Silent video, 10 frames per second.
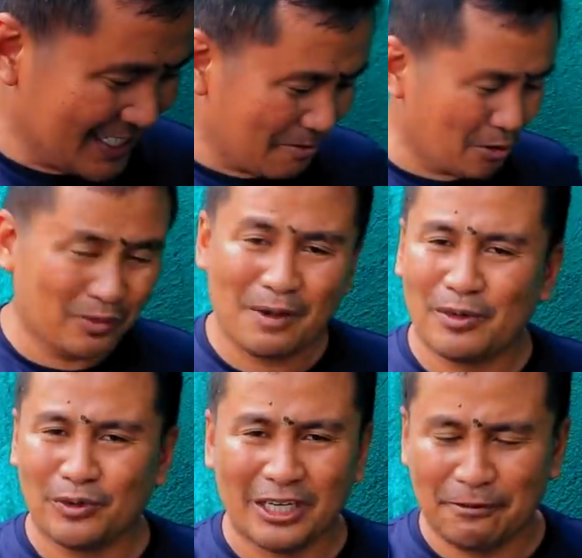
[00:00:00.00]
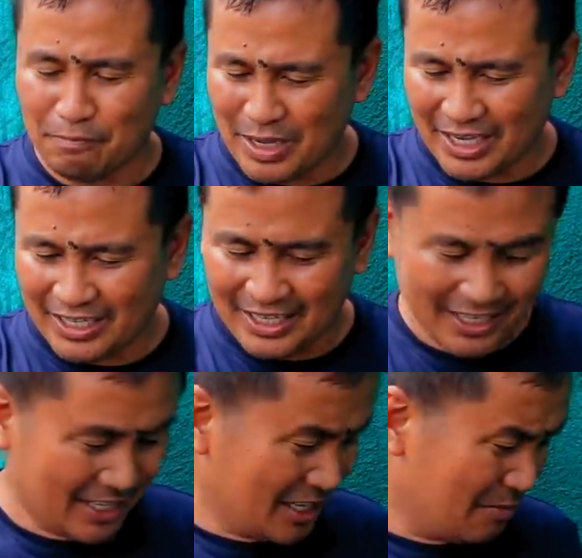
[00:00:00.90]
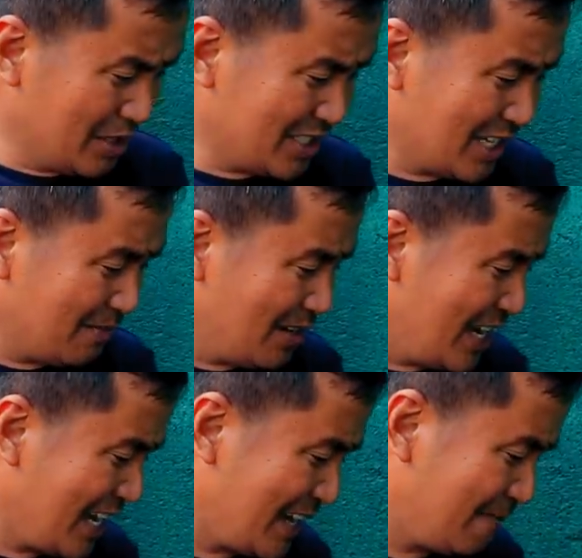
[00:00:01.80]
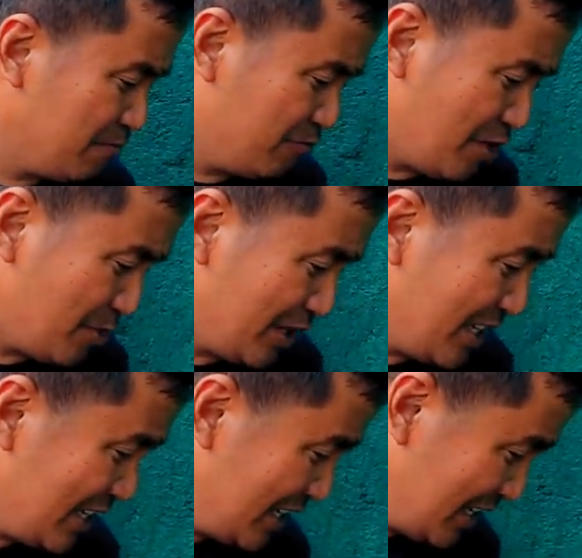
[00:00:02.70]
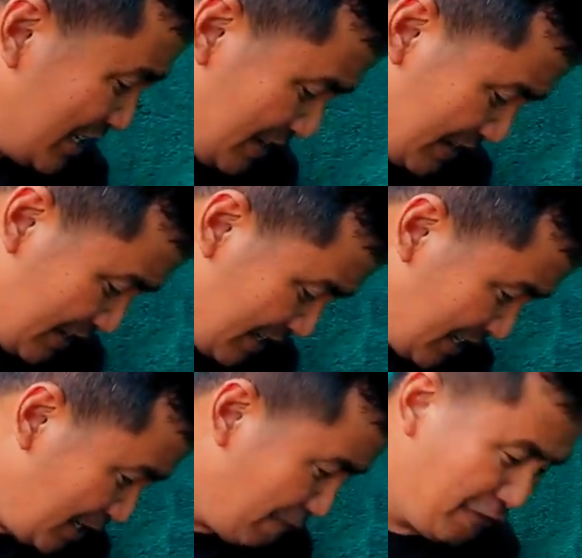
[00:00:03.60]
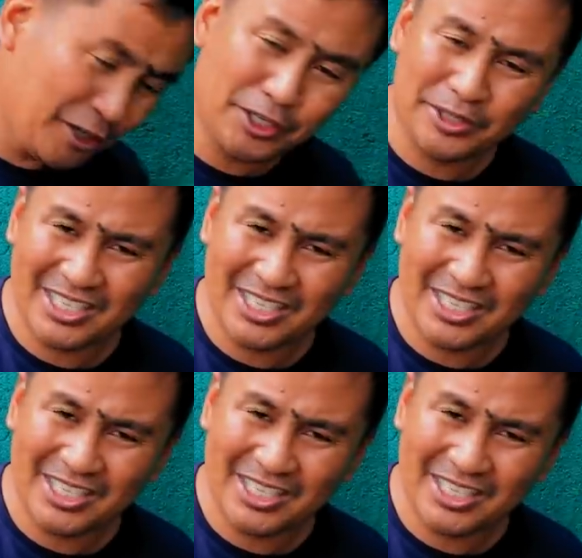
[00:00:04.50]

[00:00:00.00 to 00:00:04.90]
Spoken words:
Some of them are really big, but some have very inferior